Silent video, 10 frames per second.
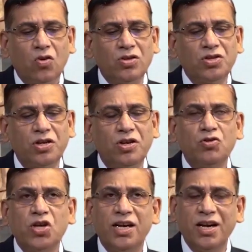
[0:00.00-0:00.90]

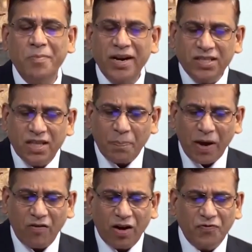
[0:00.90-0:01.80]
Constitution limits the
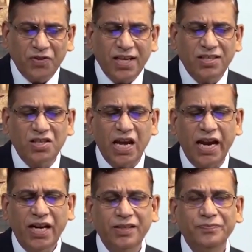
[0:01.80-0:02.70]
power of the
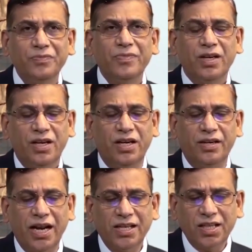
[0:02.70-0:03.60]
state.
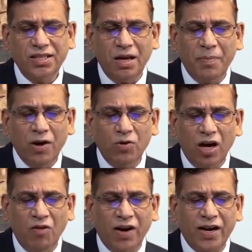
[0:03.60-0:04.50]
It tells us
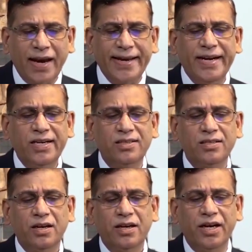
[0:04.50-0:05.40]
about our
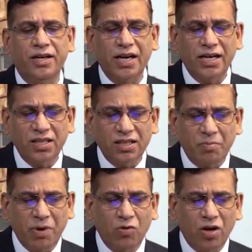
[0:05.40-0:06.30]
rights. It tells us
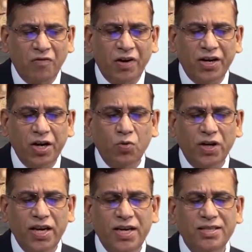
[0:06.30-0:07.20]
about our
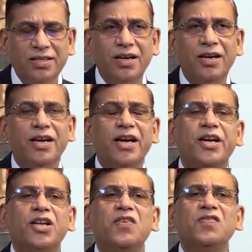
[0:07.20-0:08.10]
duties.
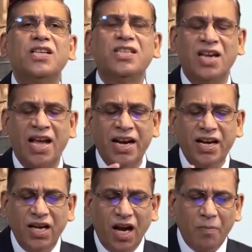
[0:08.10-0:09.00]
It gives us an
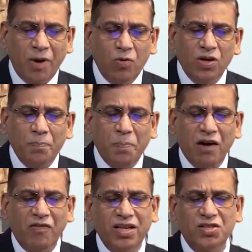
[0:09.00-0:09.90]
idea about the
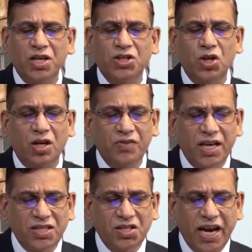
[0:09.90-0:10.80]
power structure of
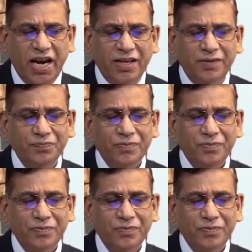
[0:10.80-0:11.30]
the state.